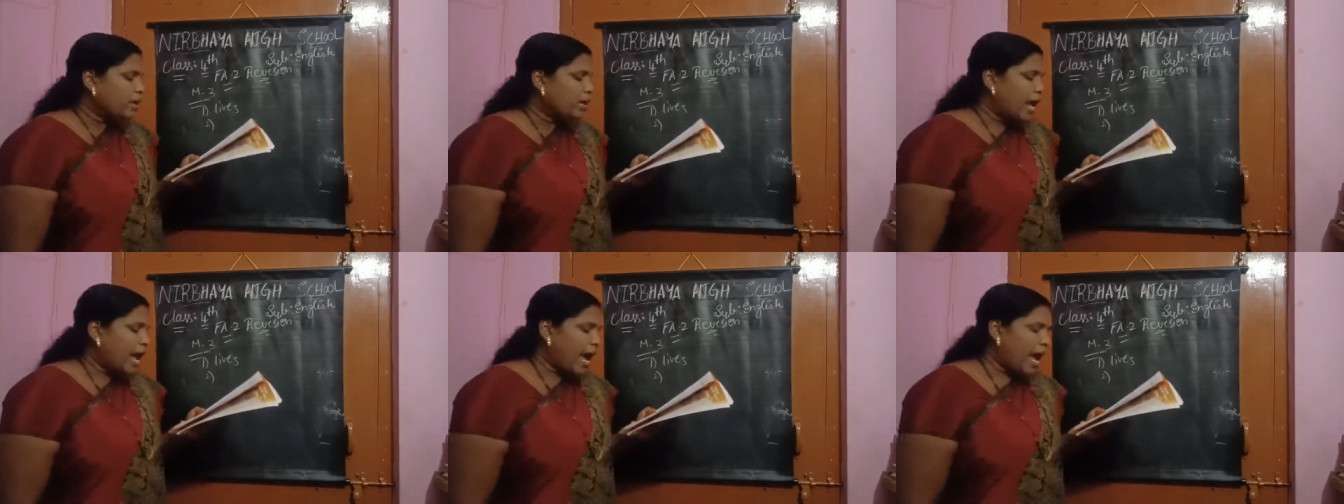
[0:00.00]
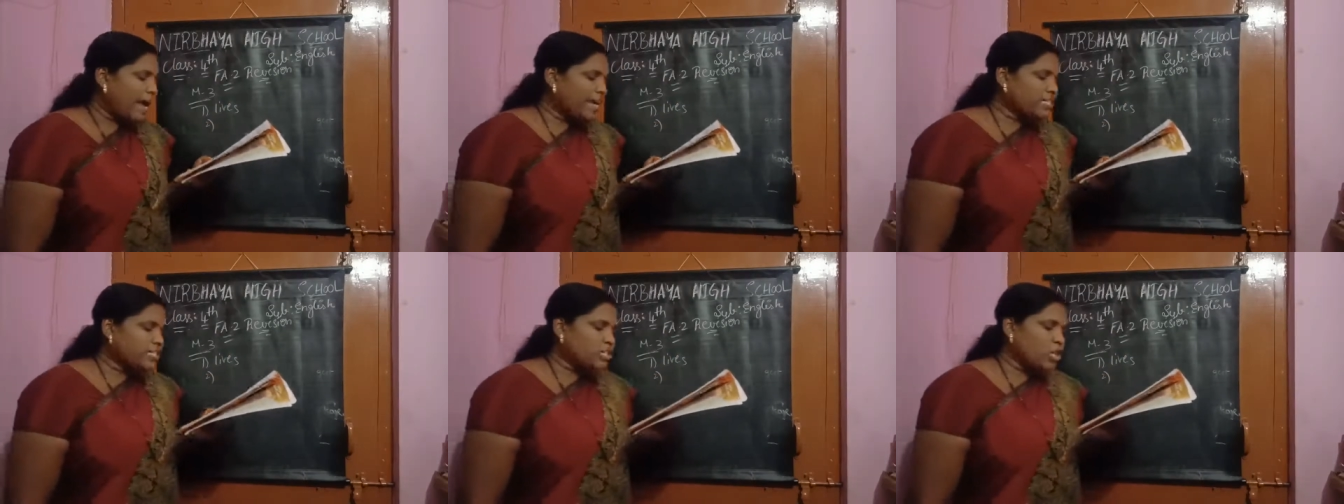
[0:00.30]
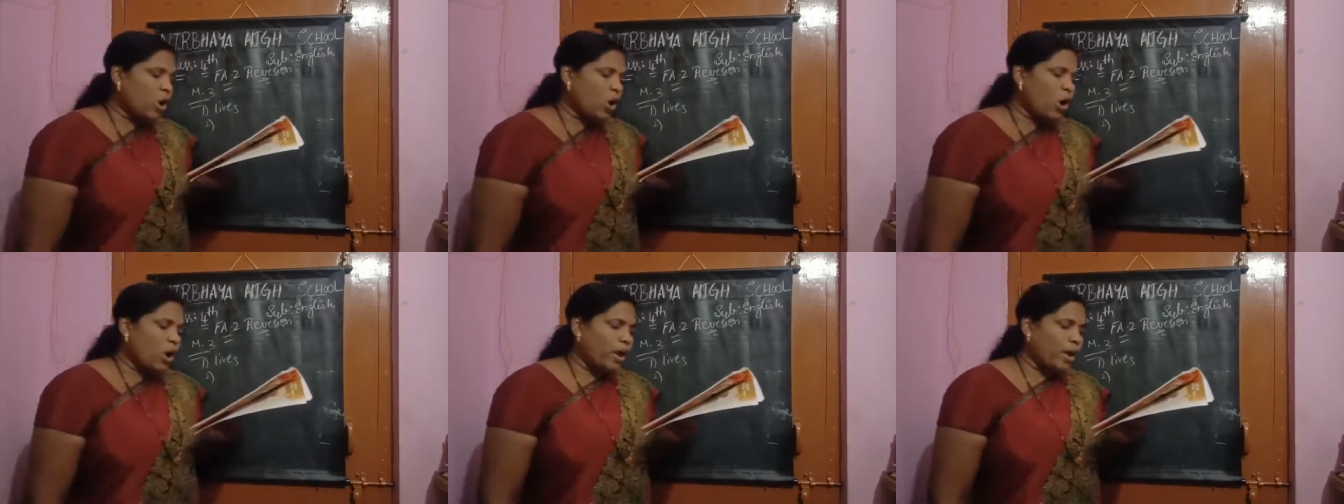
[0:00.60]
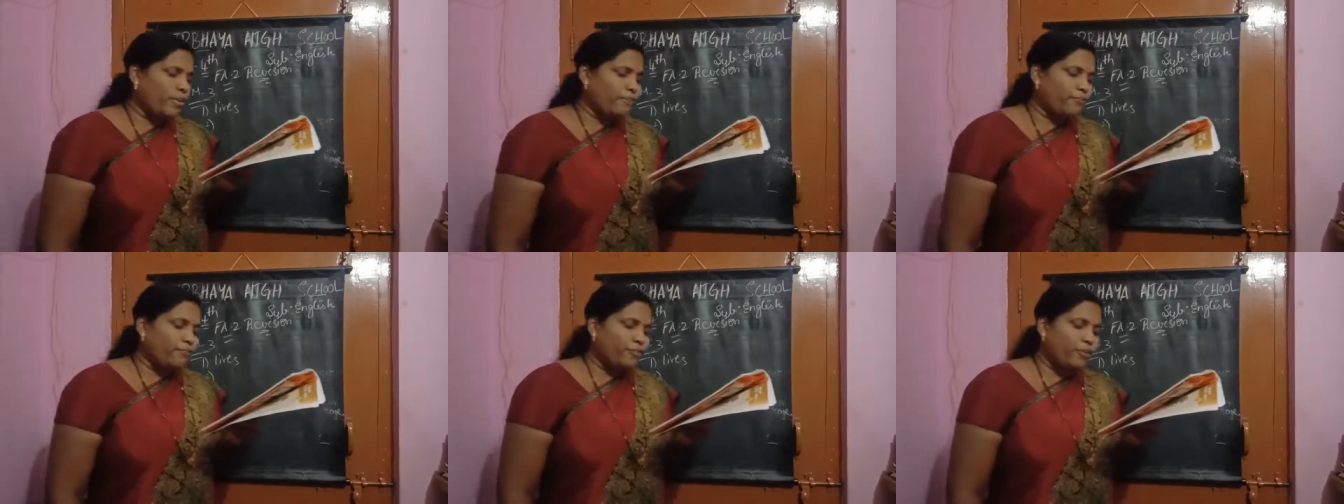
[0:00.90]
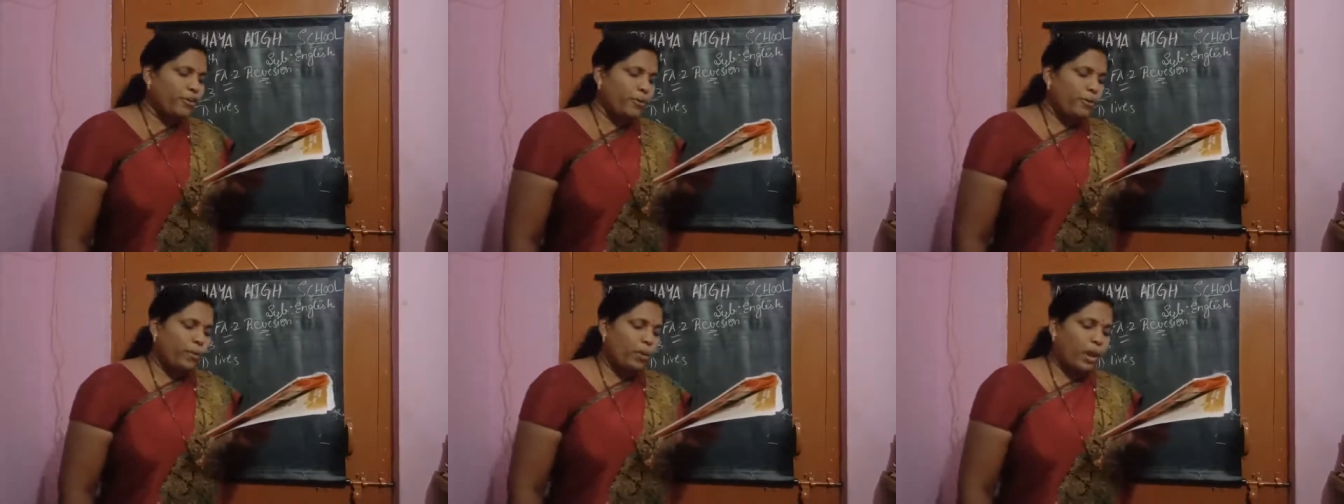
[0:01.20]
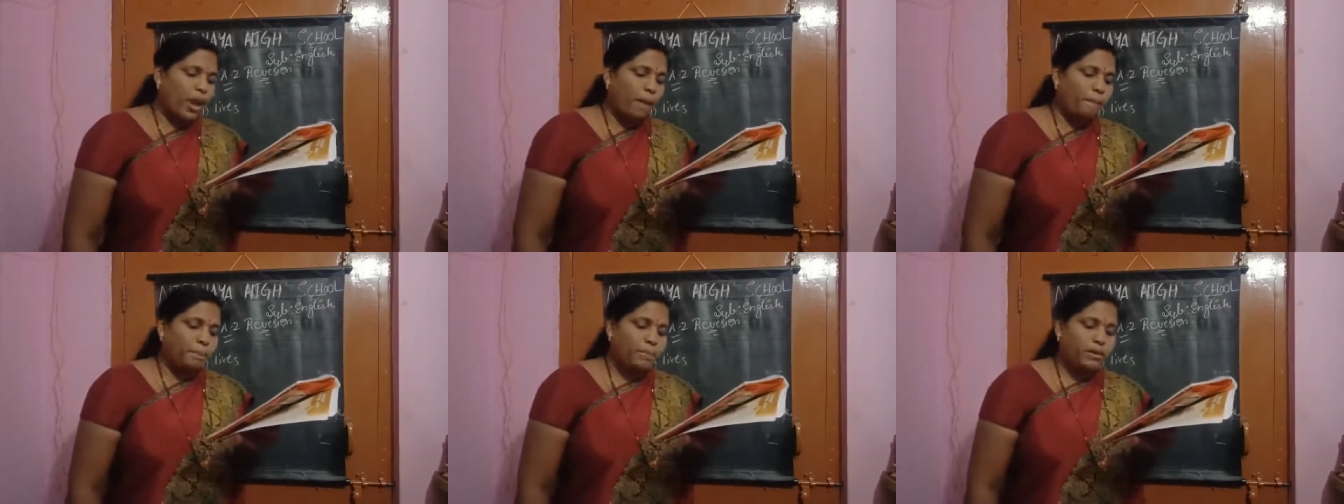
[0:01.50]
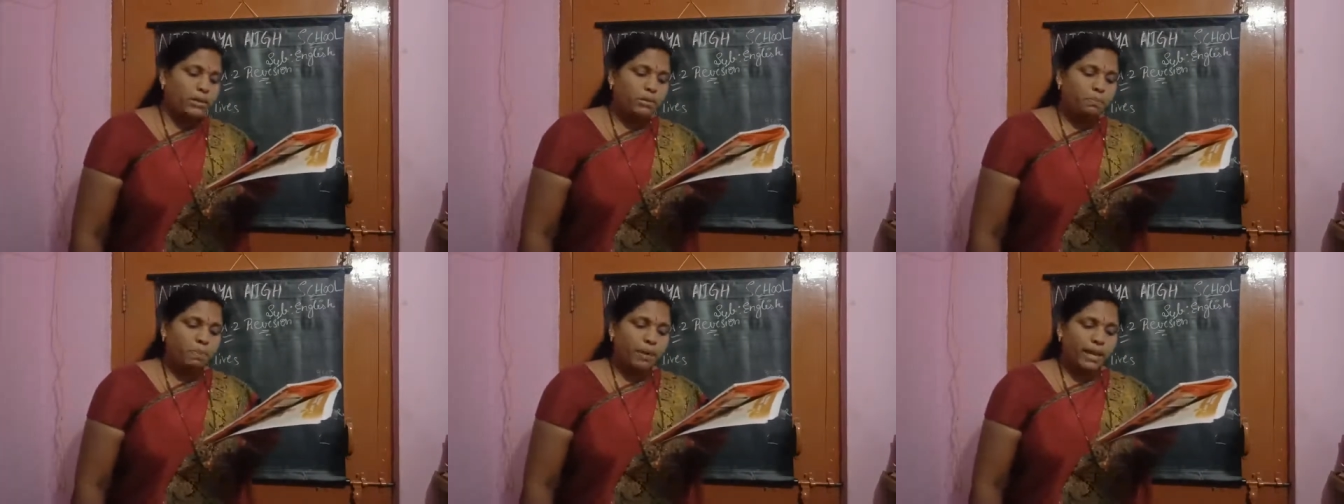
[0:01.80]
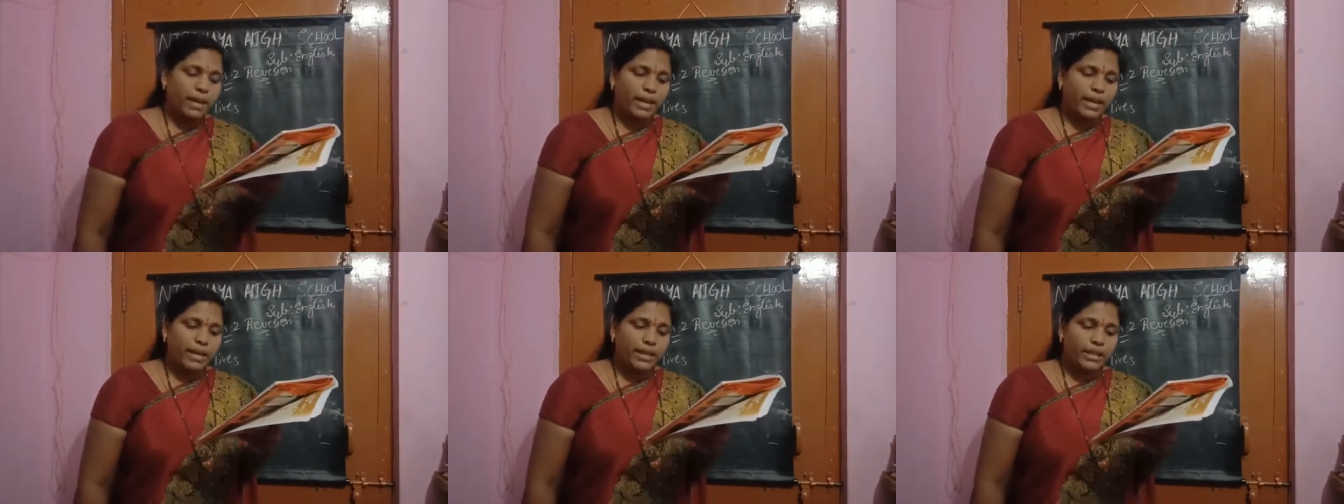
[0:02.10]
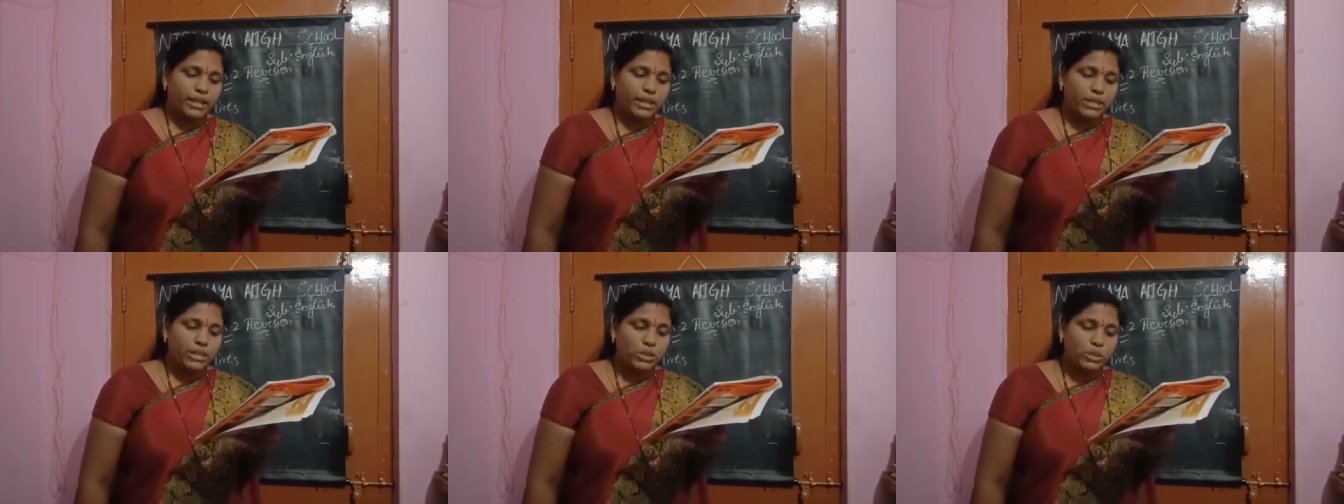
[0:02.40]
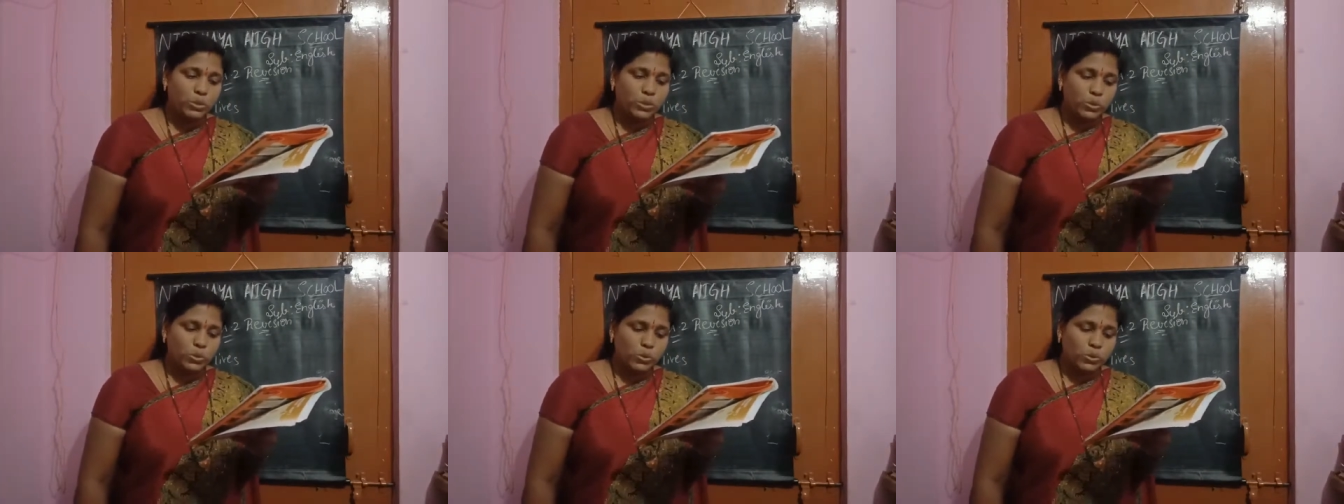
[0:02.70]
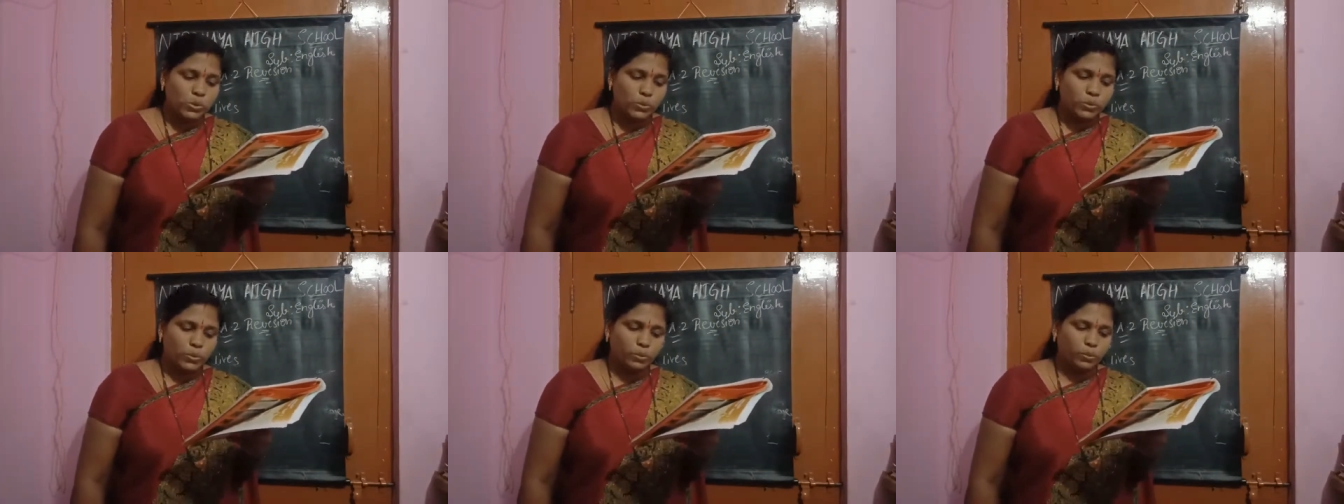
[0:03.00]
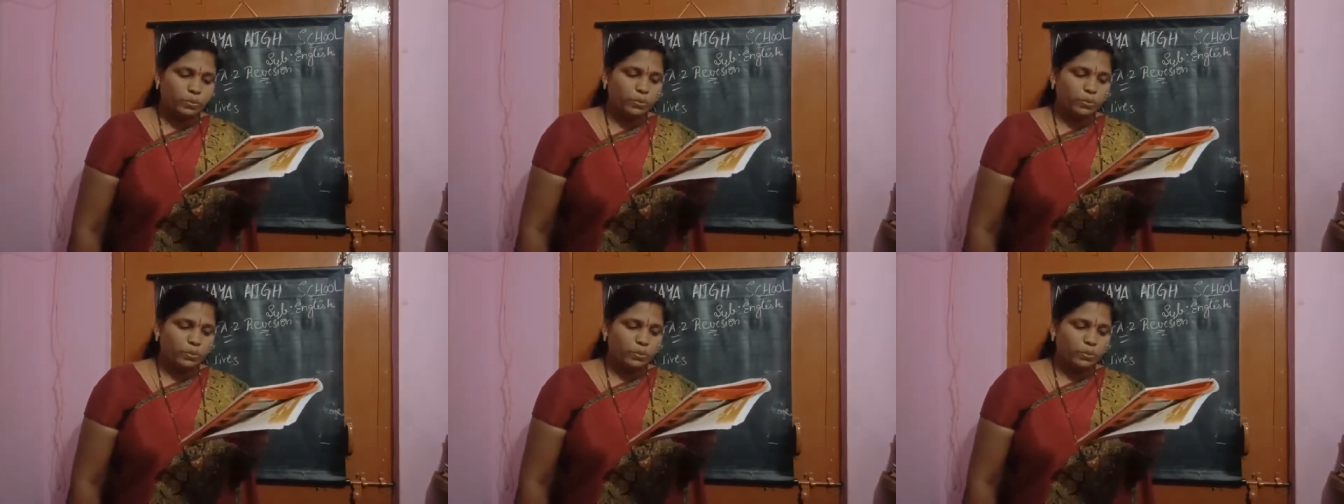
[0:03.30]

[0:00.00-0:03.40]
I saw a few leopard playing in the zoo.